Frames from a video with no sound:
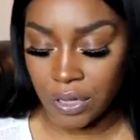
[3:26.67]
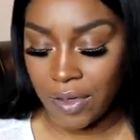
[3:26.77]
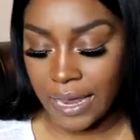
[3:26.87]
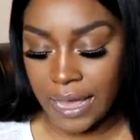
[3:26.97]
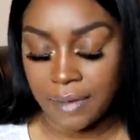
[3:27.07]

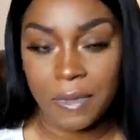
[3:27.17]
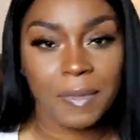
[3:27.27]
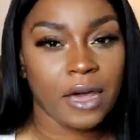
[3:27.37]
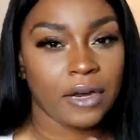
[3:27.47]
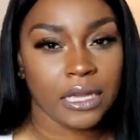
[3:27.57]
I got them
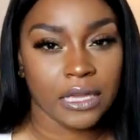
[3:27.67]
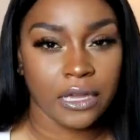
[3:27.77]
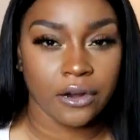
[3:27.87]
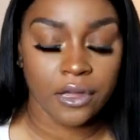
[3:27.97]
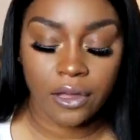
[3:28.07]
about a
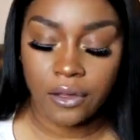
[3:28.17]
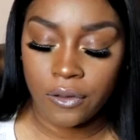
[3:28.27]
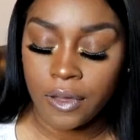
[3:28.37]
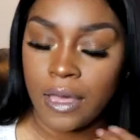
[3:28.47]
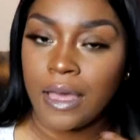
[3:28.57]
year ago.